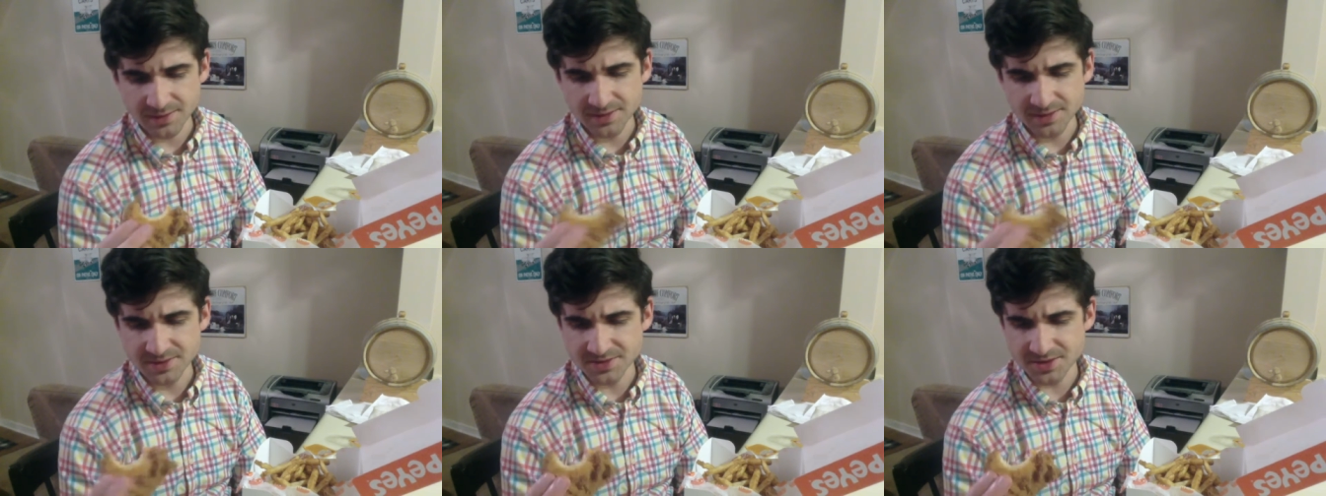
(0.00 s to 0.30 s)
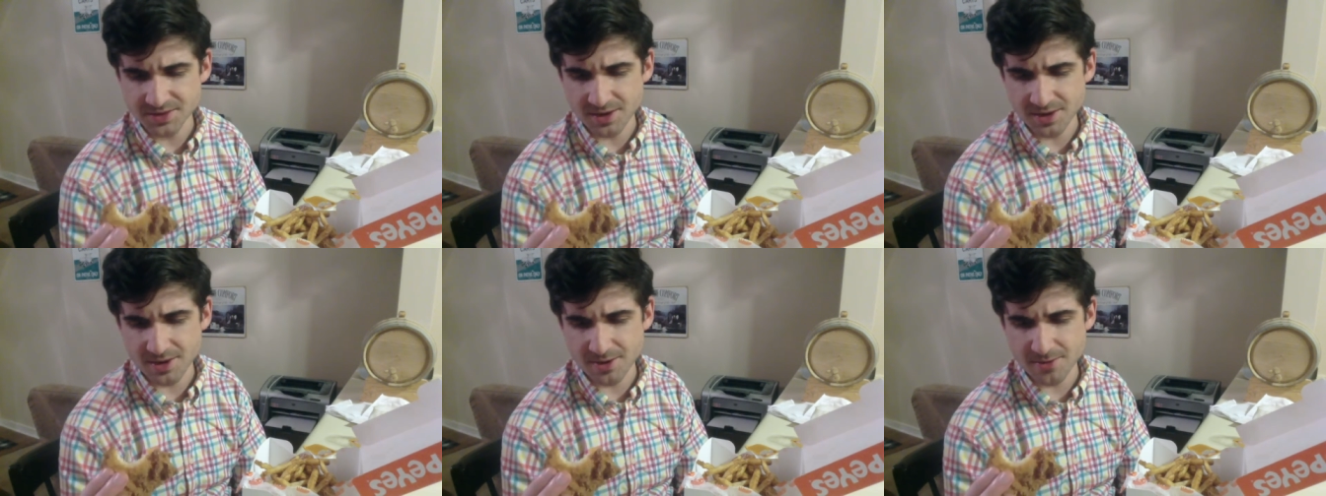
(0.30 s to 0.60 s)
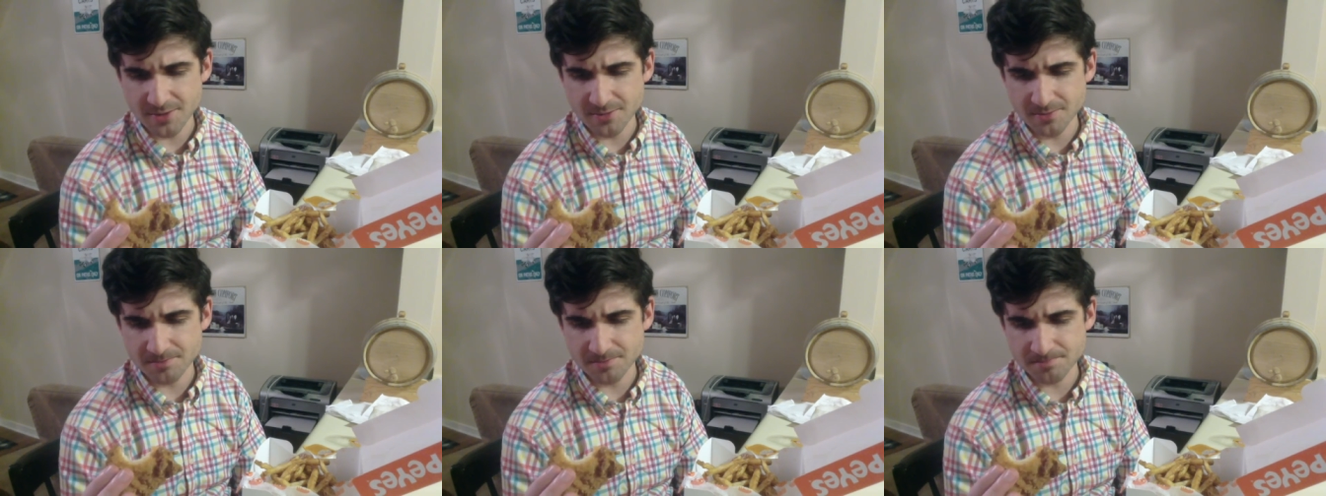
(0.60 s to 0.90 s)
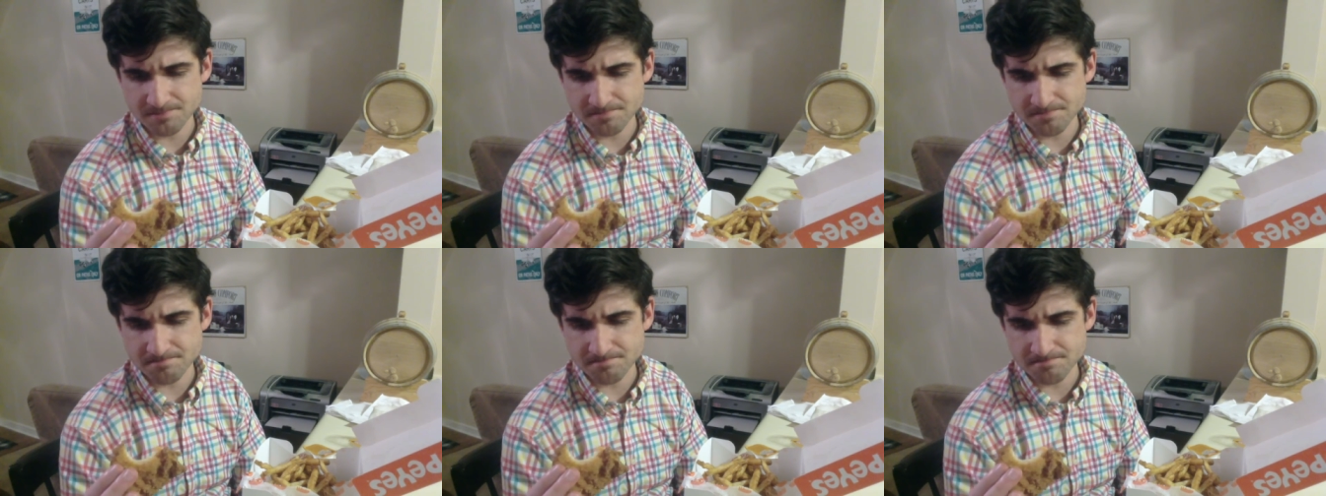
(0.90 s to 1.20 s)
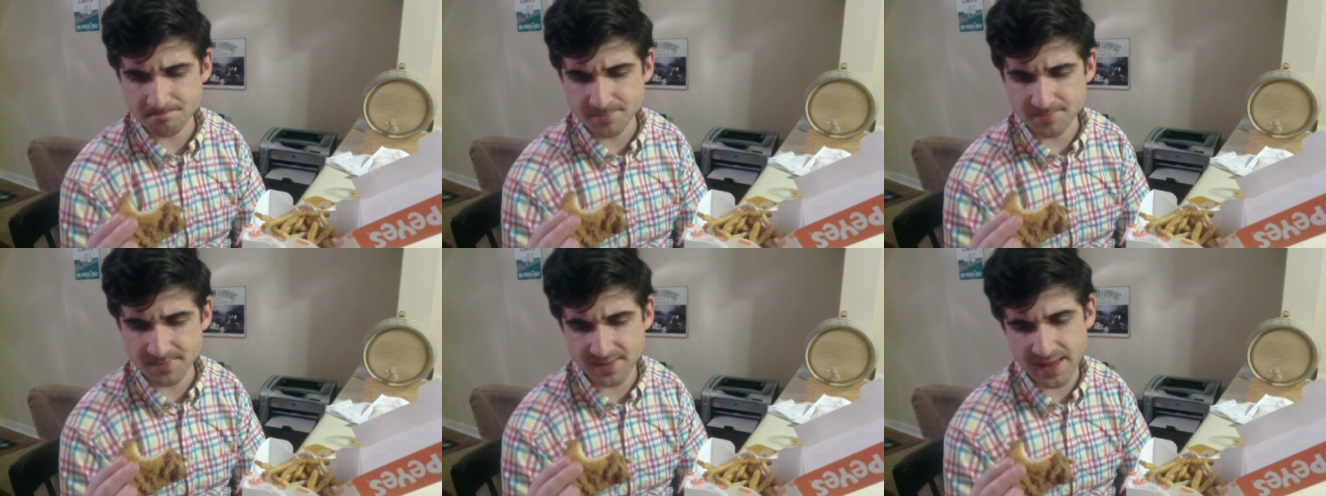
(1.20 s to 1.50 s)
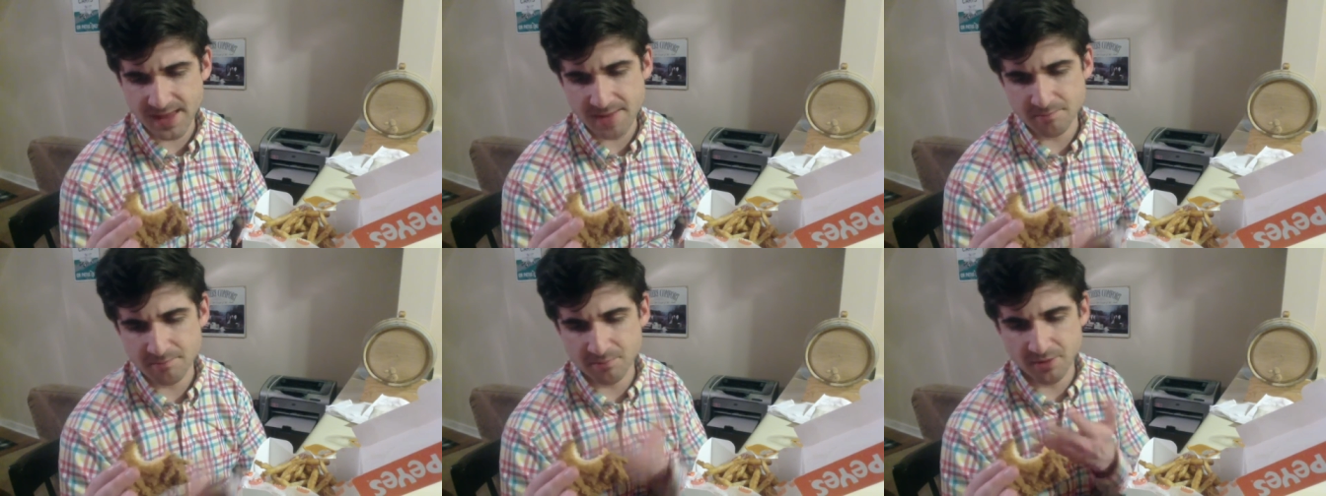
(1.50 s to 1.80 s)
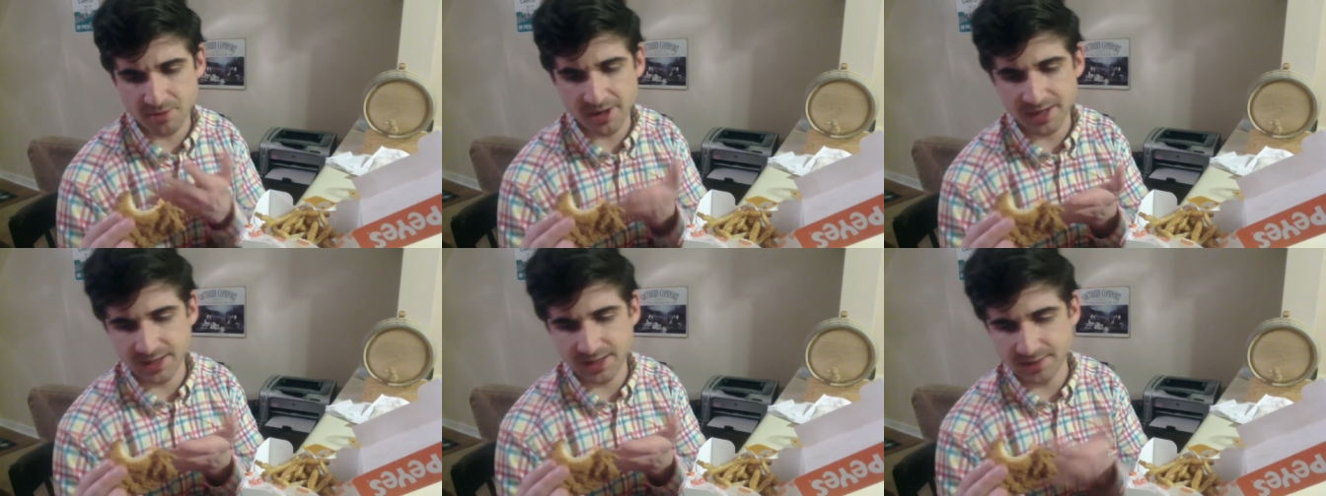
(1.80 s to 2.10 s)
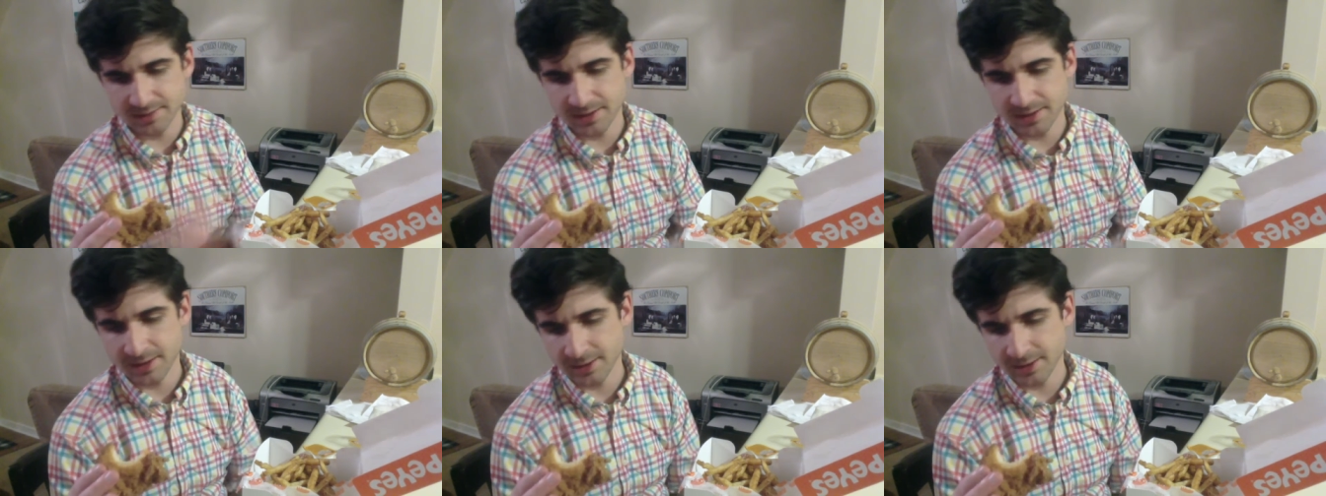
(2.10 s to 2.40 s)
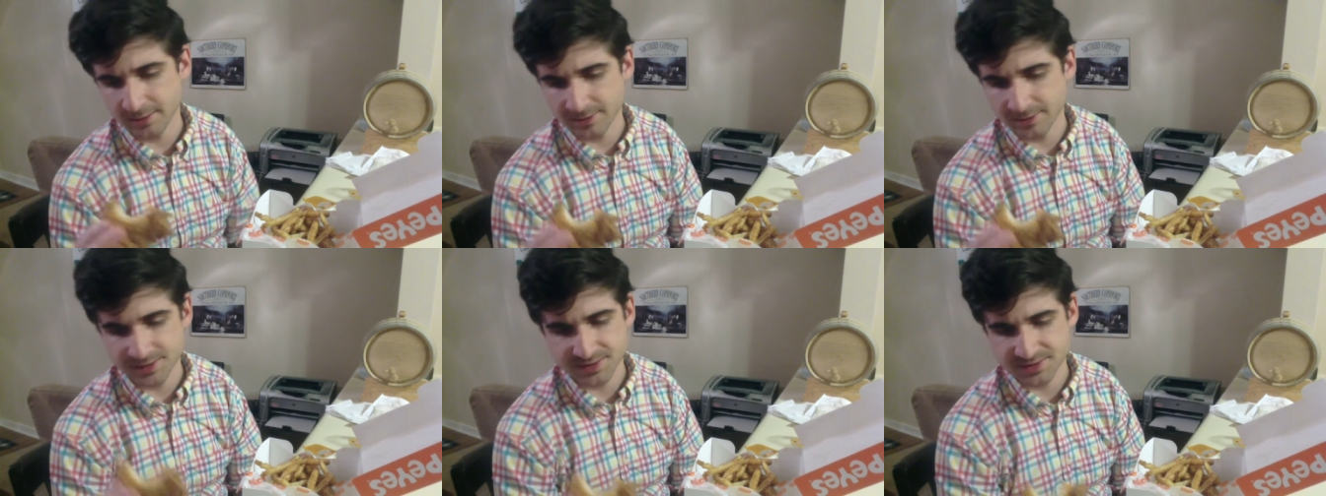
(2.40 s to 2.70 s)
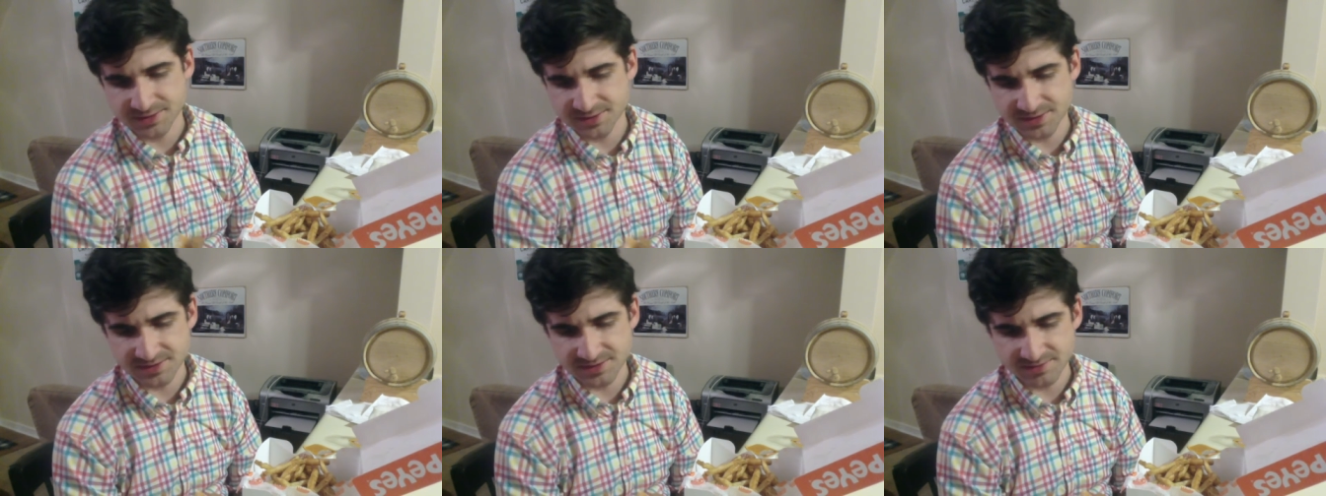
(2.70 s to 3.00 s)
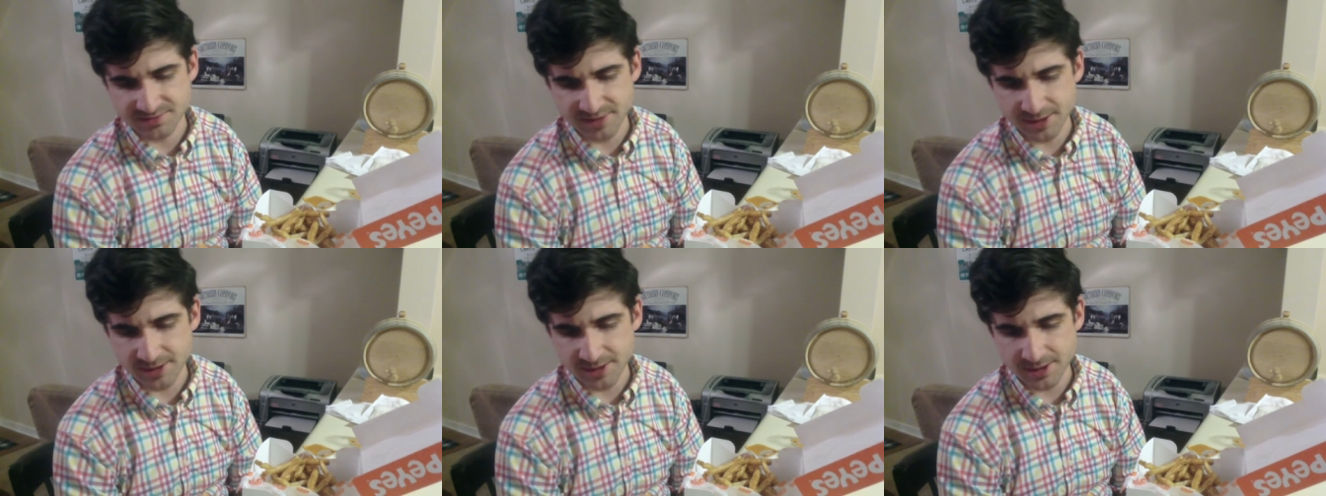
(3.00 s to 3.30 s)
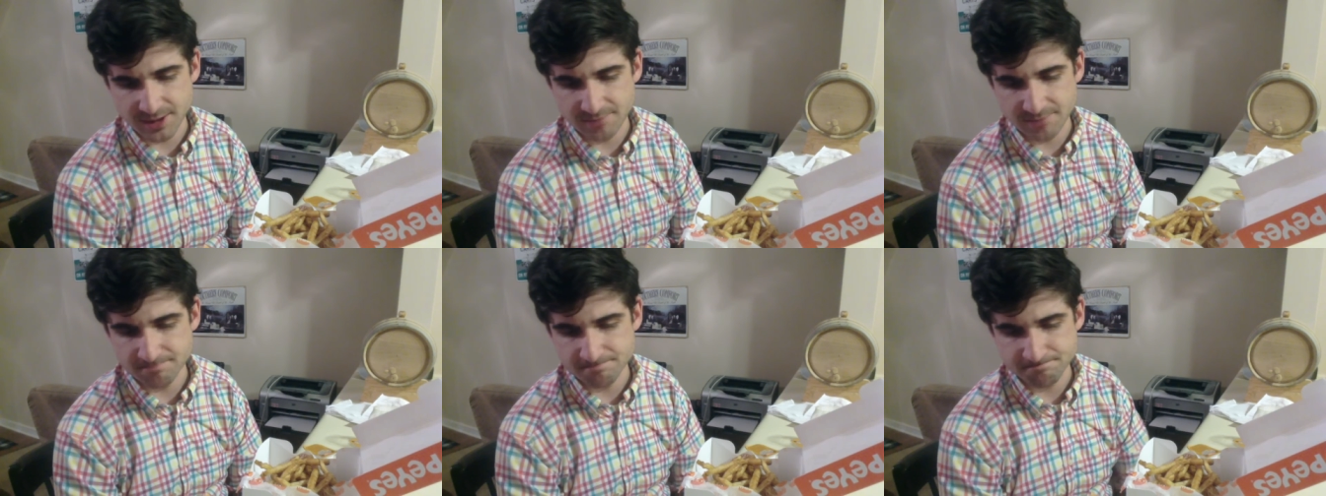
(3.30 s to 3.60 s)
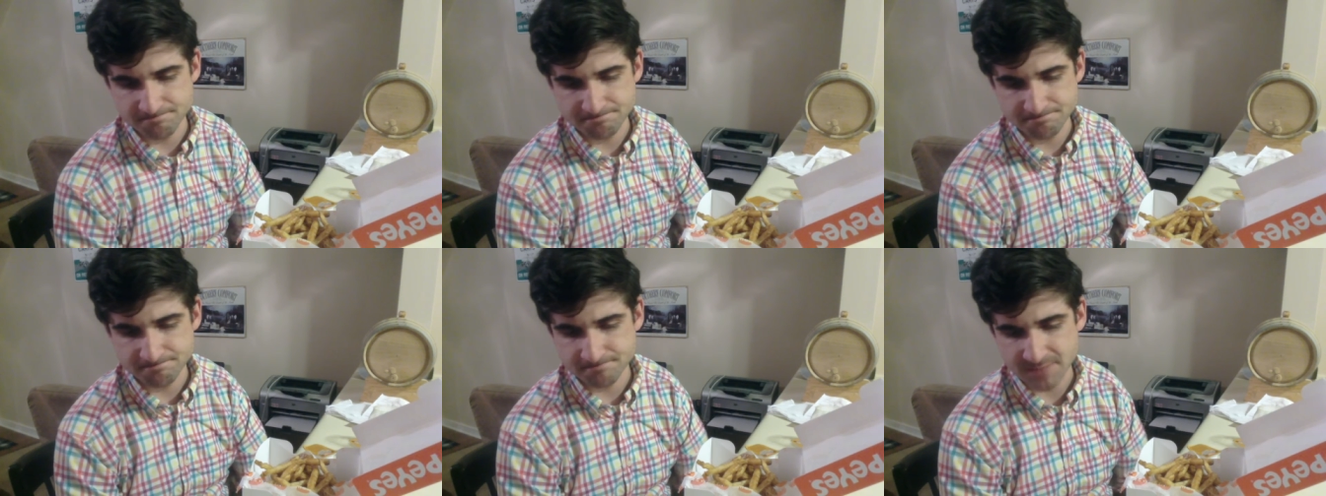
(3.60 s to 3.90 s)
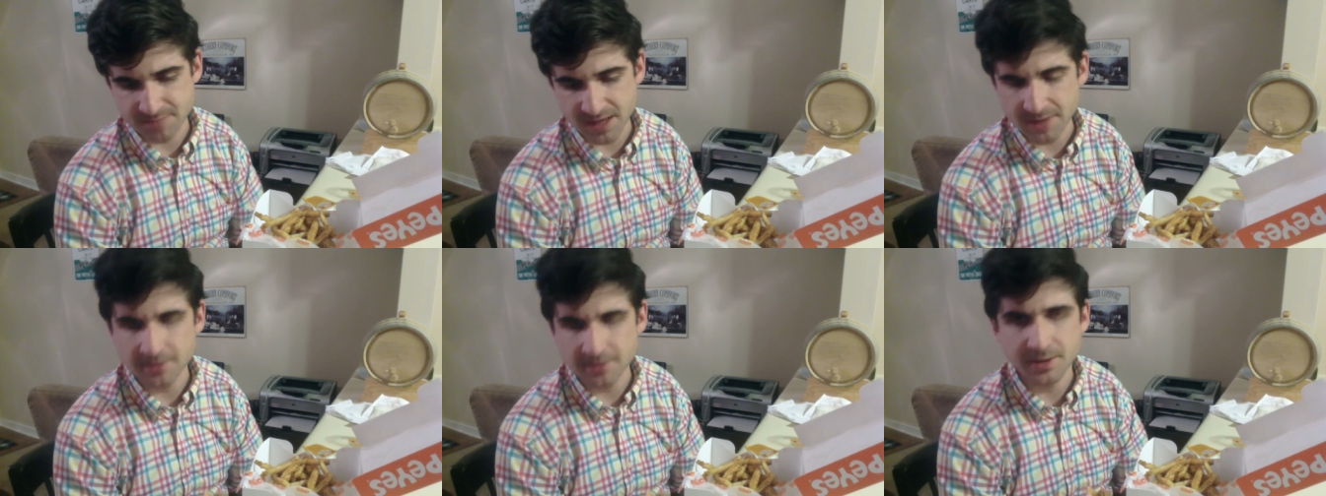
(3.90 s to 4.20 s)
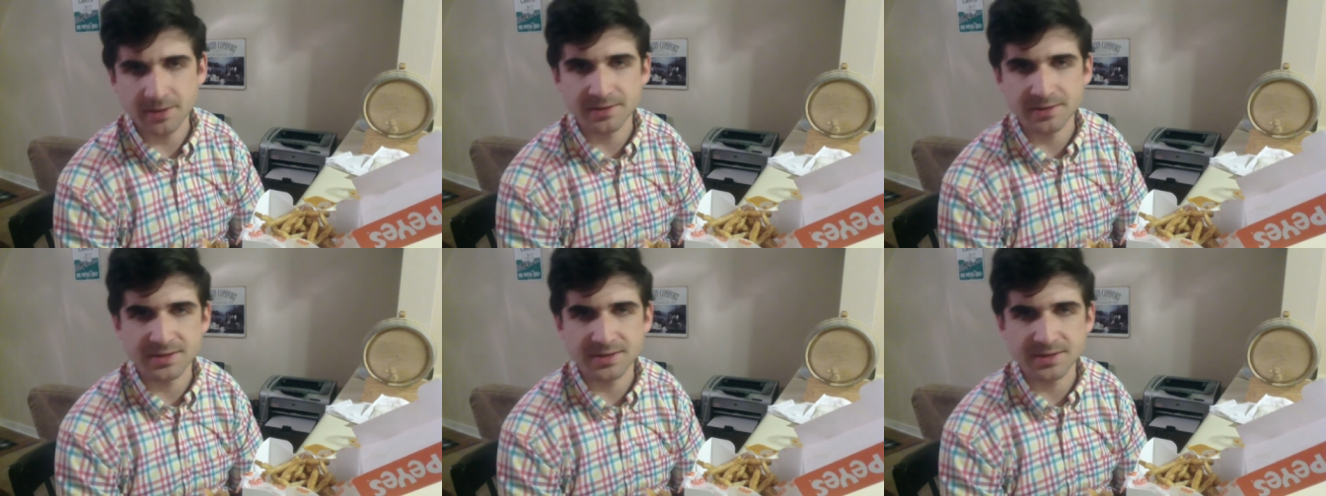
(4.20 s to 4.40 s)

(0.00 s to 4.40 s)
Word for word: So that breading there is is very I don't know.